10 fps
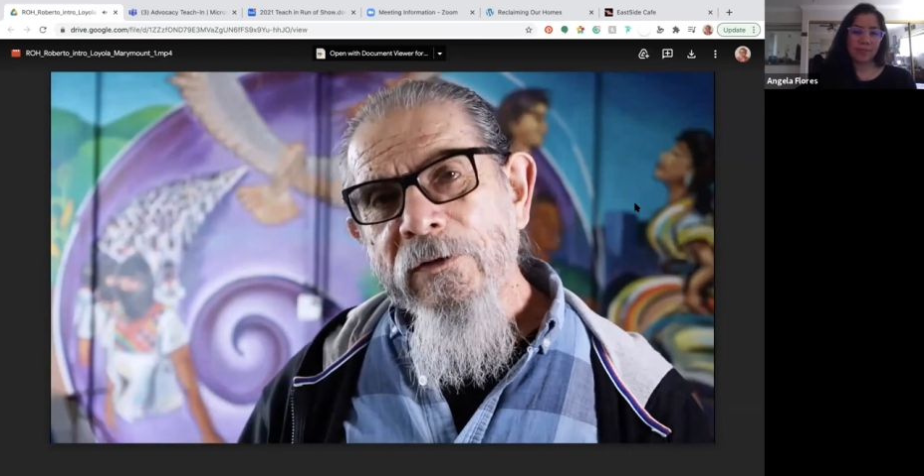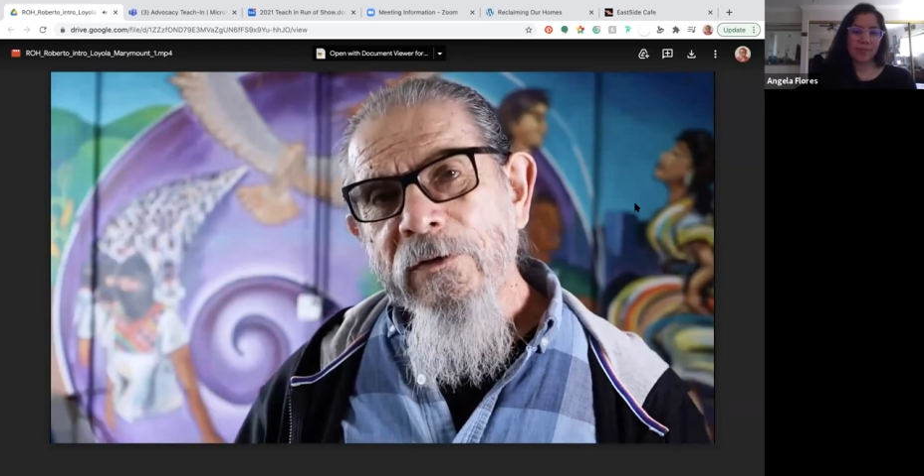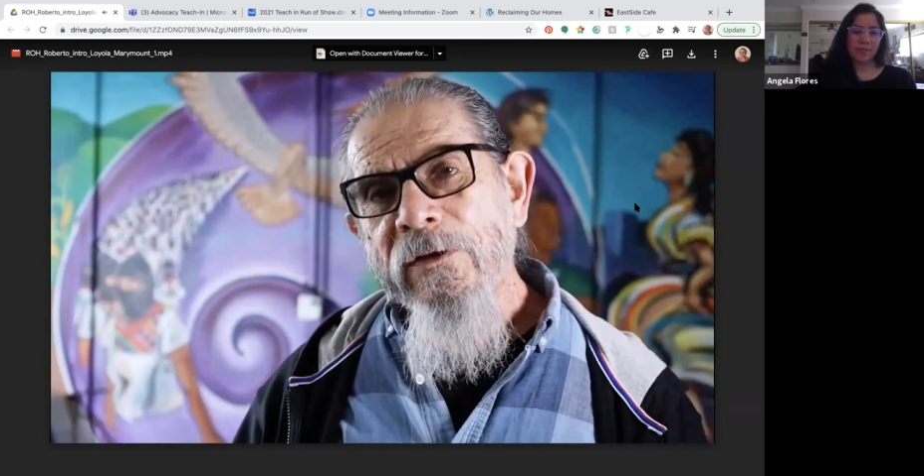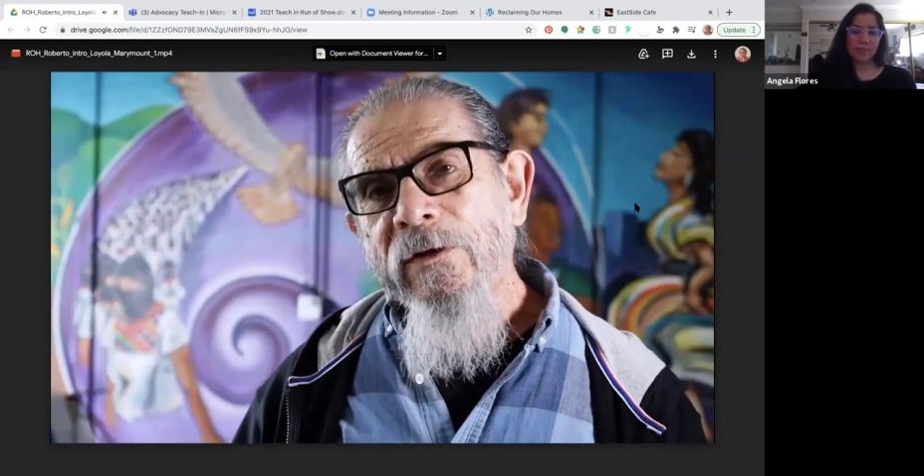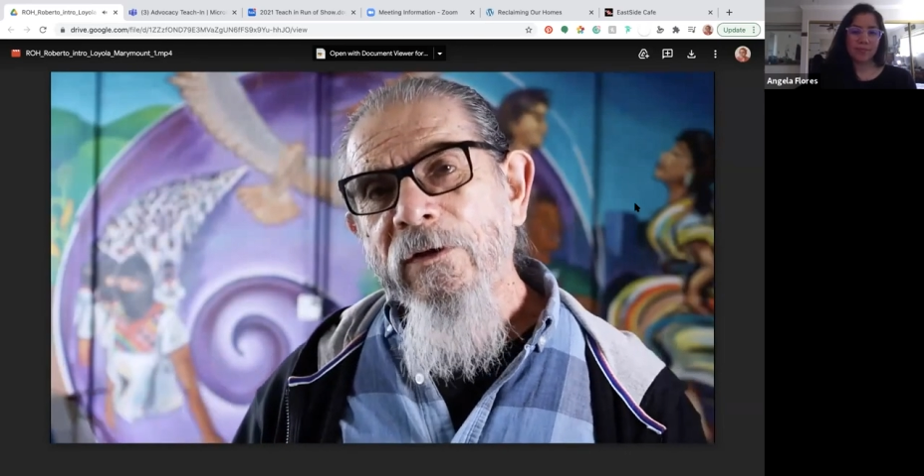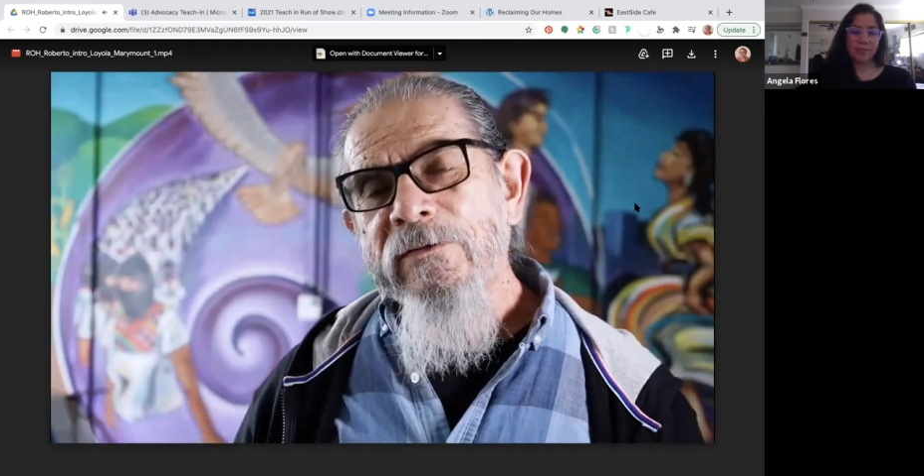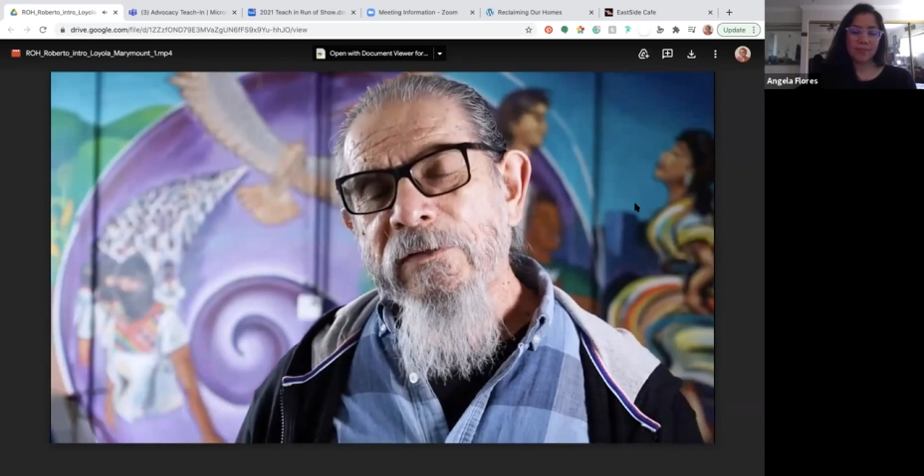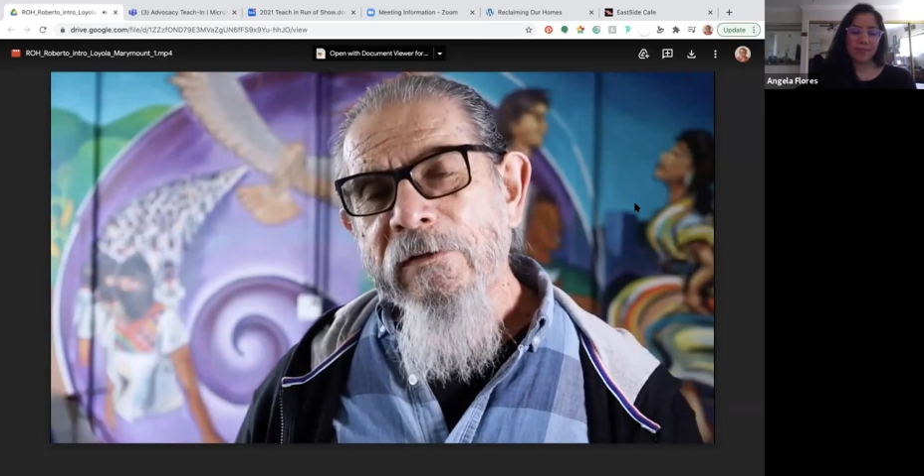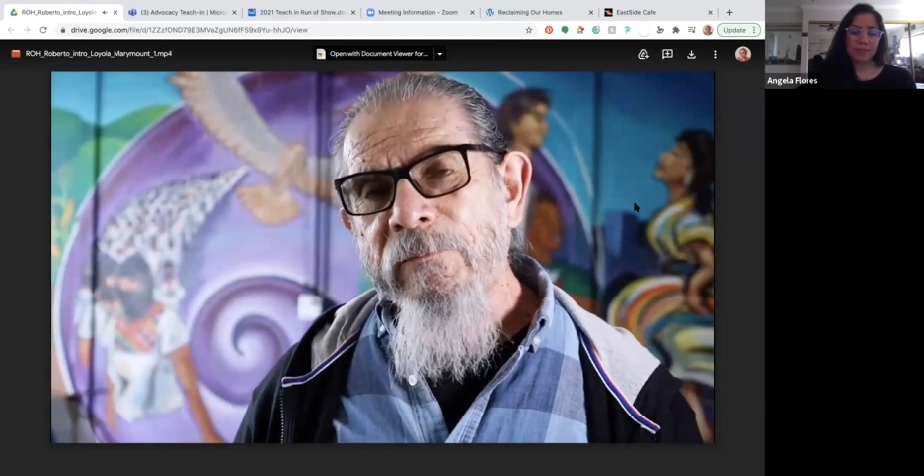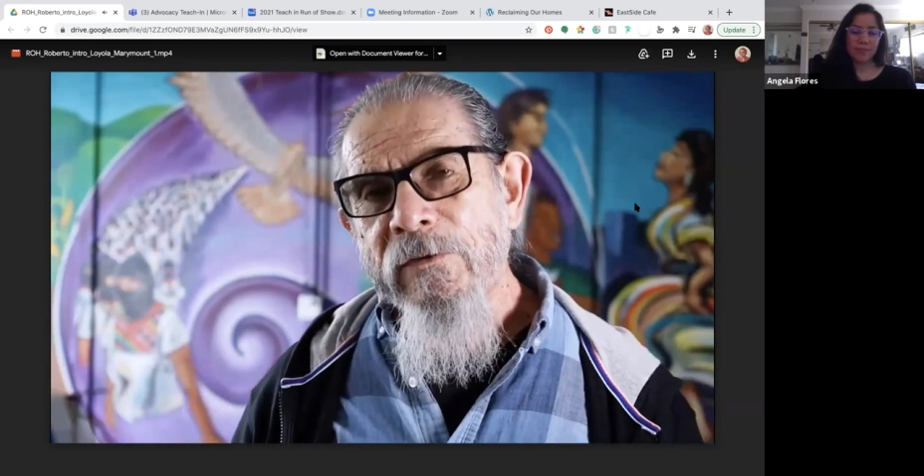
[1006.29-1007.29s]
here in this
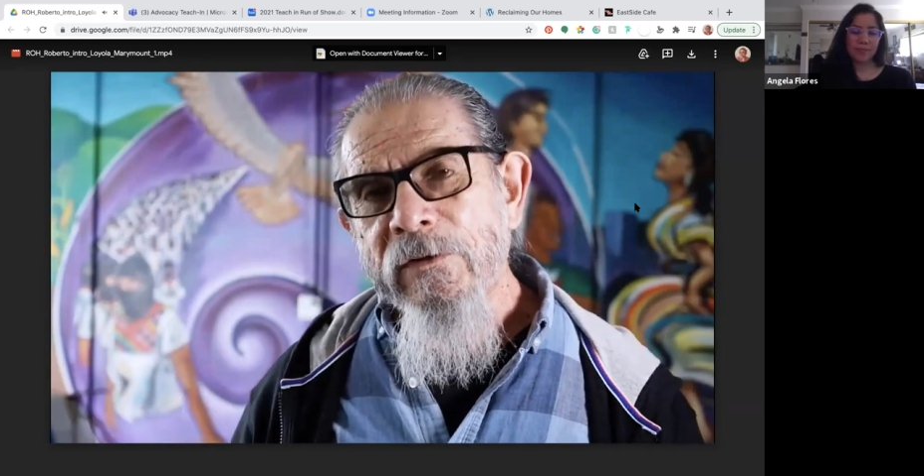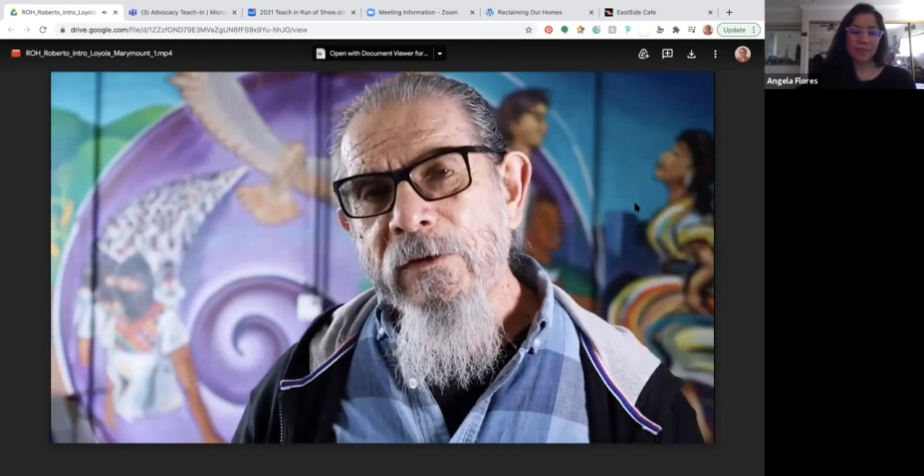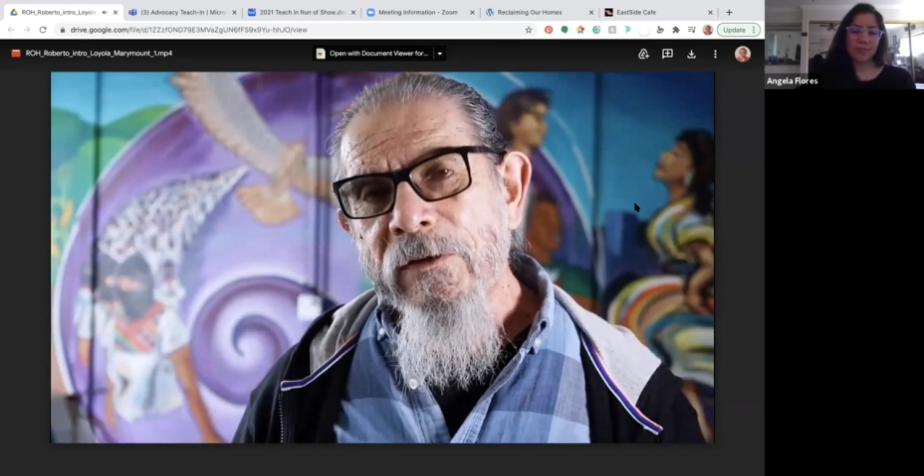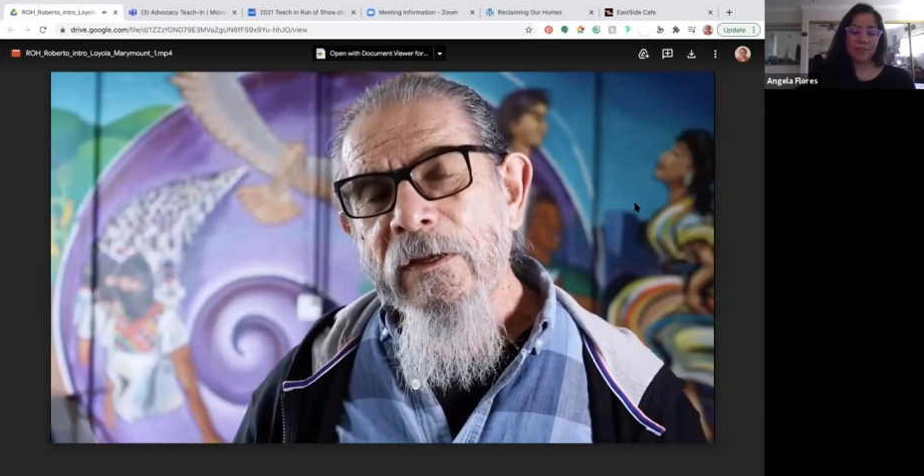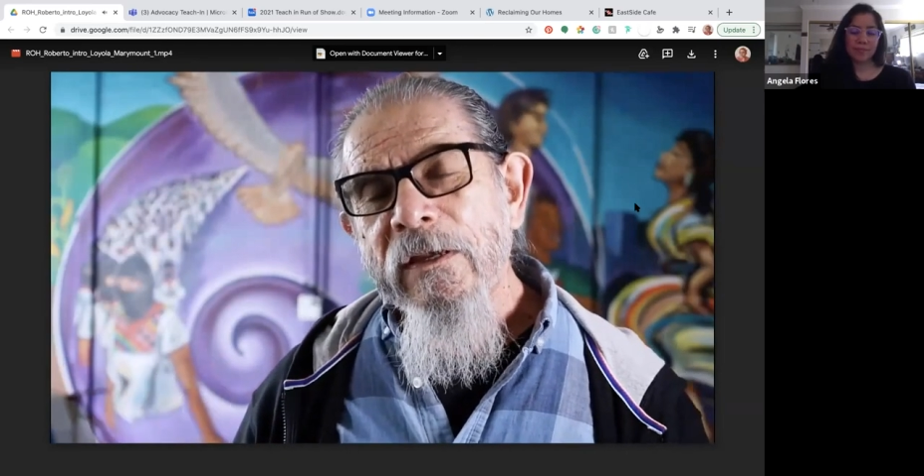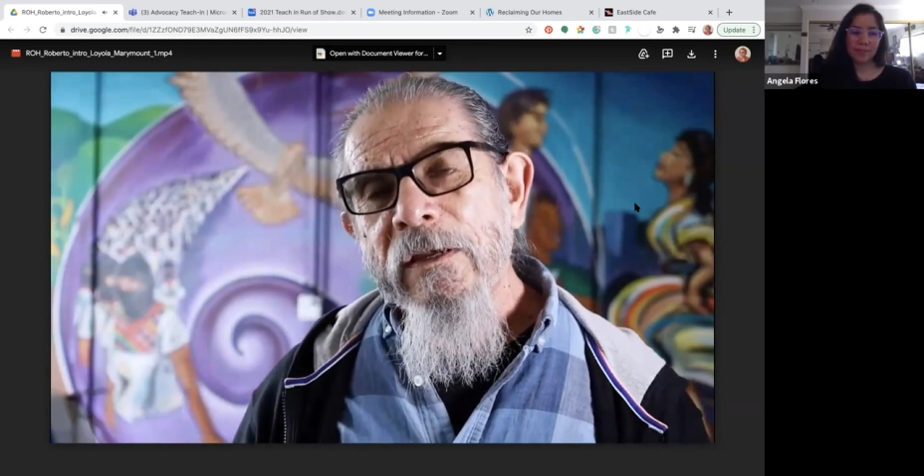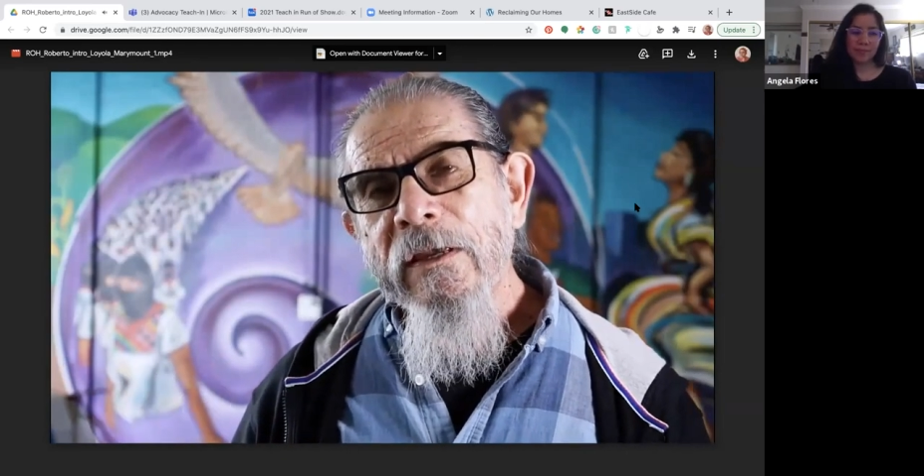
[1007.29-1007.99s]
community,